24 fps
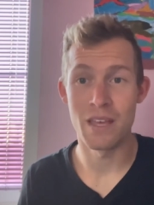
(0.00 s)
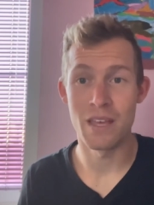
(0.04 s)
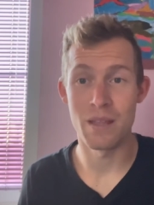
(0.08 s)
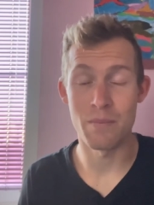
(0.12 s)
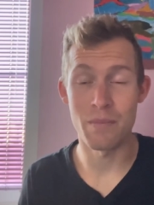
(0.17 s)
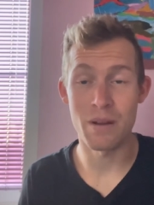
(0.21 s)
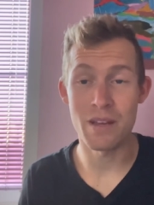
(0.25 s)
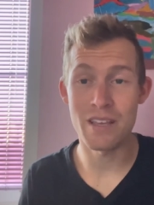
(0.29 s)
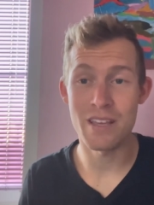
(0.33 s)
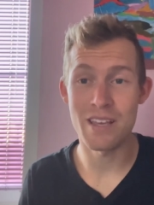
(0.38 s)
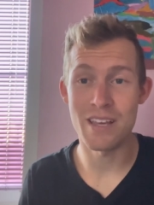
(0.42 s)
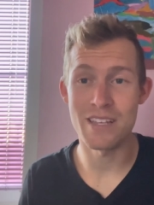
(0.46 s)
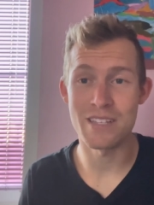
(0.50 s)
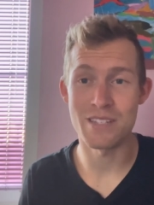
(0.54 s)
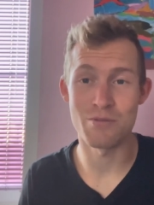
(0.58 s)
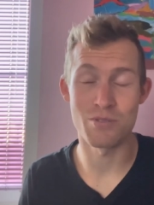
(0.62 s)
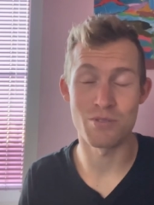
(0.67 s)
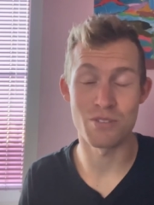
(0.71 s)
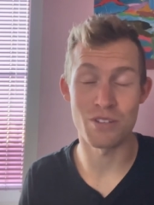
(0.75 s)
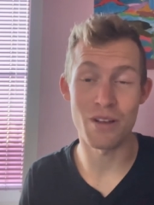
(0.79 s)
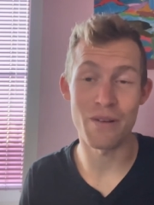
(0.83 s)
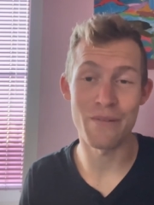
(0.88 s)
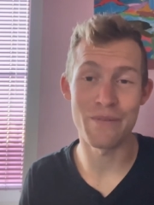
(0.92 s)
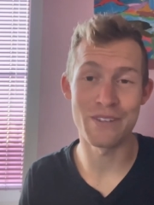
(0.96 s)
In my case, it
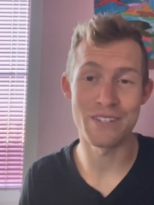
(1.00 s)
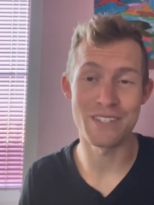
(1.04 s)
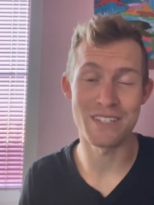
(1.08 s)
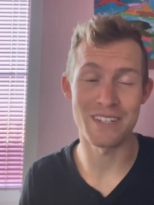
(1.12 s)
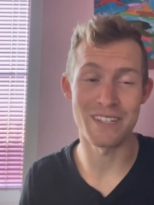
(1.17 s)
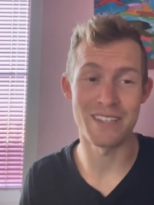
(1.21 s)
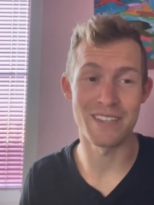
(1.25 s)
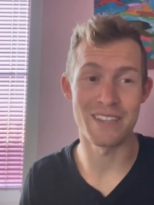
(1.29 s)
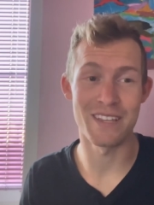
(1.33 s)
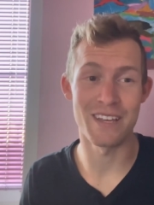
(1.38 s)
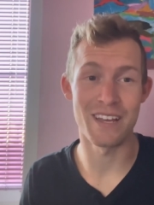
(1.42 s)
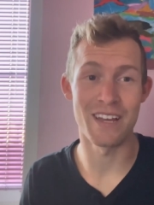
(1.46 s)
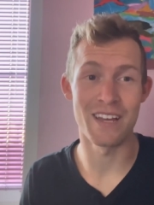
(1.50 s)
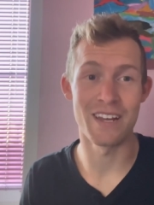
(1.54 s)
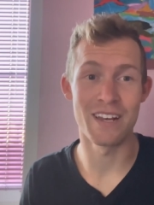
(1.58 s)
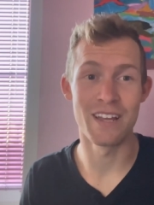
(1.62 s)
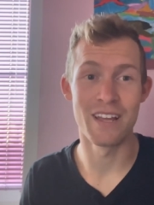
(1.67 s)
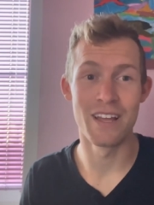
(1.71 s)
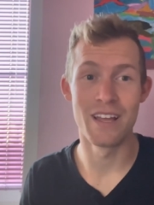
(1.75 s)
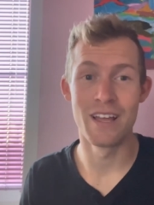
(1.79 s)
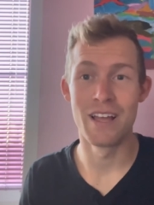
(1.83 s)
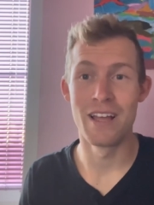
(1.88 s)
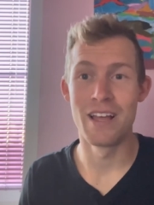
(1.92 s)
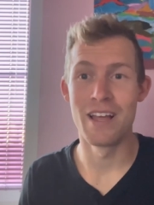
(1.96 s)
was obviously that
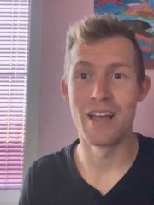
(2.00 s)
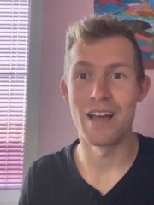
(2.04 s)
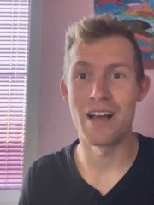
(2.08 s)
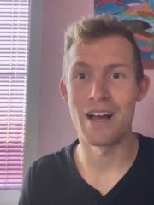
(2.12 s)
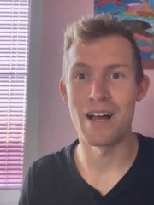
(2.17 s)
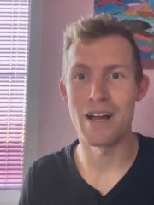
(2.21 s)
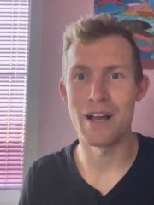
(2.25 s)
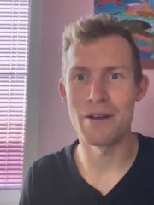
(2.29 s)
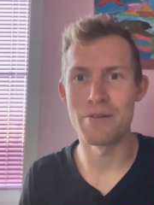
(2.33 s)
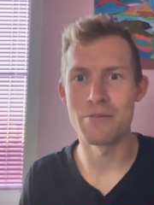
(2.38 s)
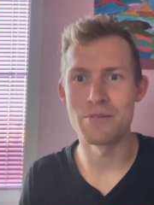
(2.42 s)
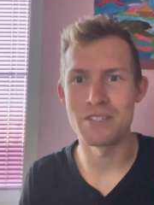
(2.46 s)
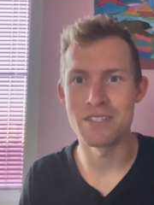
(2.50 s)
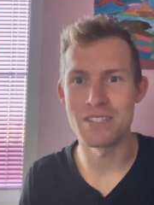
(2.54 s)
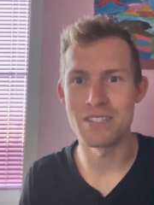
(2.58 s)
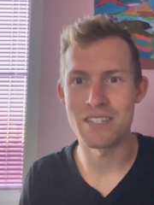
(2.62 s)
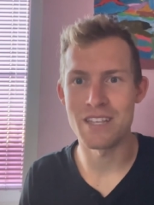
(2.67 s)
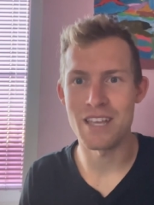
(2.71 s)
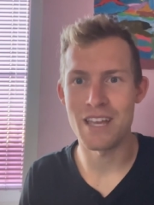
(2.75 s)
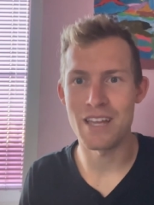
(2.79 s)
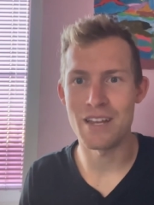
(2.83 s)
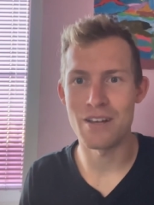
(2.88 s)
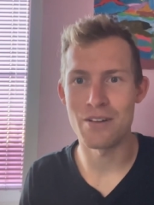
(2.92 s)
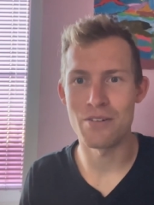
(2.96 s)
I was a
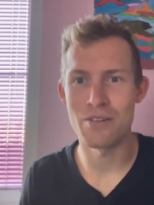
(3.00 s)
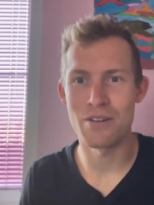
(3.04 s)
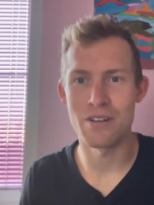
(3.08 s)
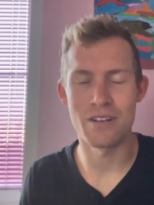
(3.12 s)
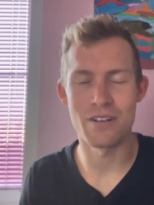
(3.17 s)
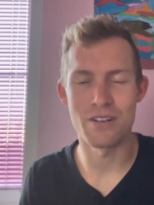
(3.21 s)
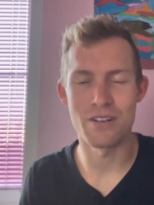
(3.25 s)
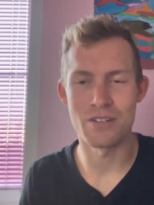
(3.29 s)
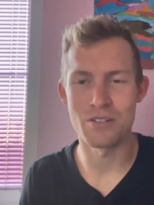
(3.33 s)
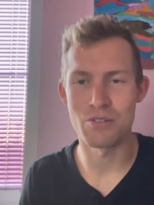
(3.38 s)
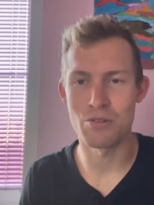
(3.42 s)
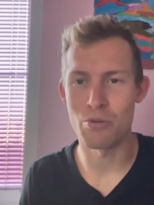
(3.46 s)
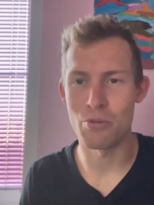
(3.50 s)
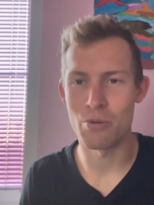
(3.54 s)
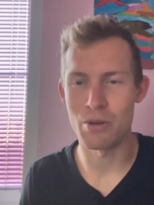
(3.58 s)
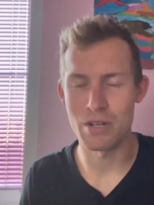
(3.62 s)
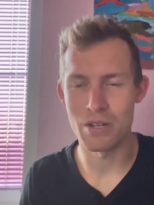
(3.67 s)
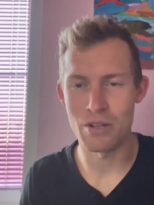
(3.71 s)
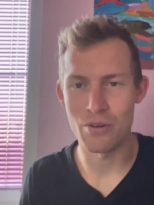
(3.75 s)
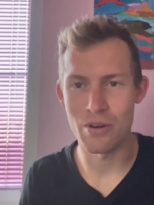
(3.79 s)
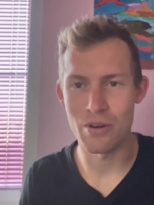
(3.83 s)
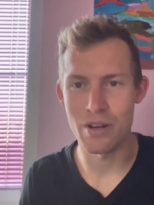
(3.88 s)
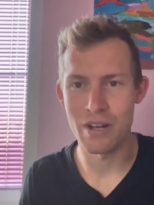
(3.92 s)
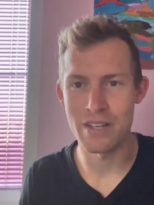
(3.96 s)
skater in a country with
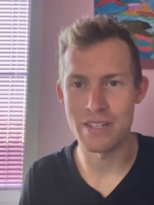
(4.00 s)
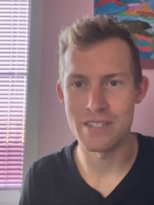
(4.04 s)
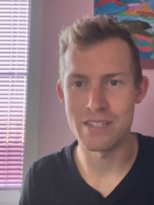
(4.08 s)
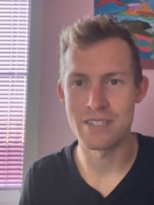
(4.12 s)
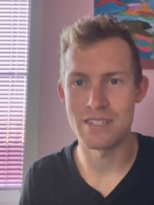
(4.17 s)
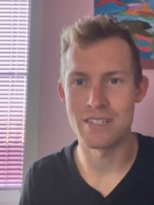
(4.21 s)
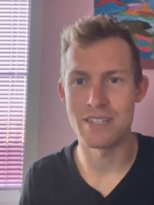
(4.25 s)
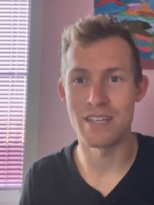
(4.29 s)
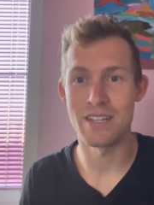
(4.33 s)
no ice.